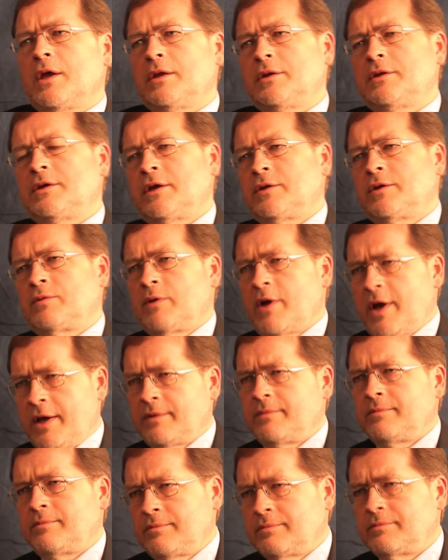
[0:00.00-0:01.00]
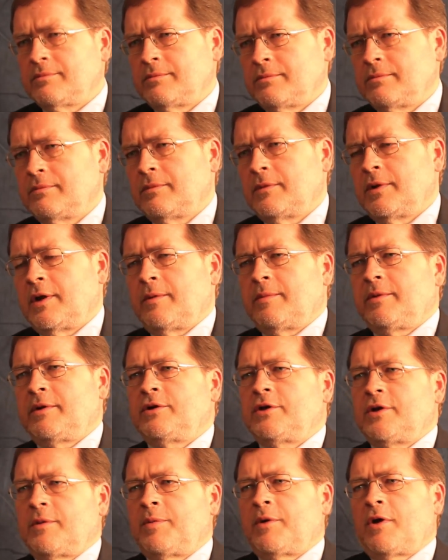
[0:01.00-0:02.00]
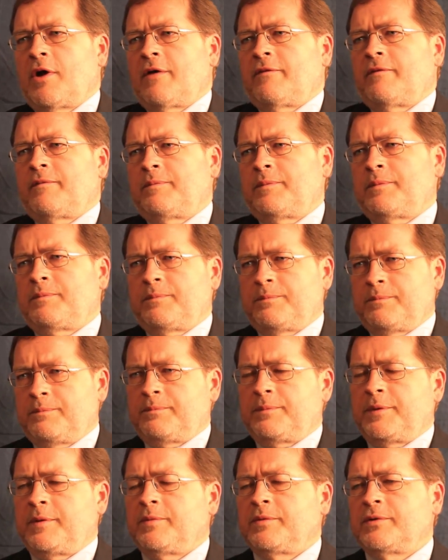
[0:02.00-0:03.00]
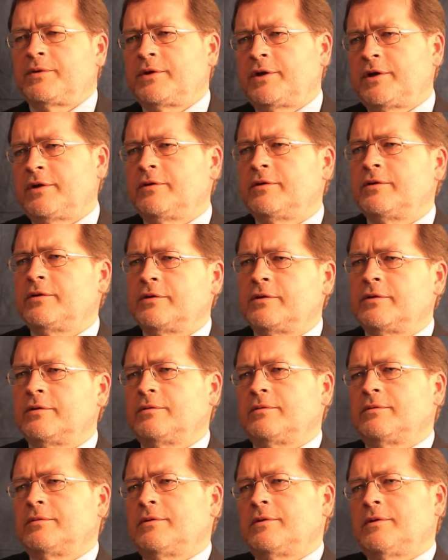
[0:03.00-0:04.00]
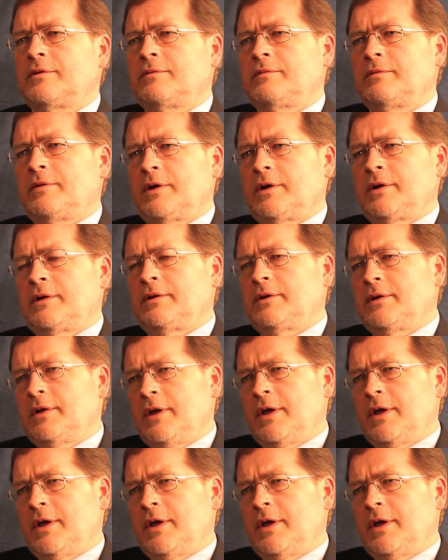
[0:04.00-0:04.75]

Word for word: since we're not going to be chipping off people's ears or, or uh,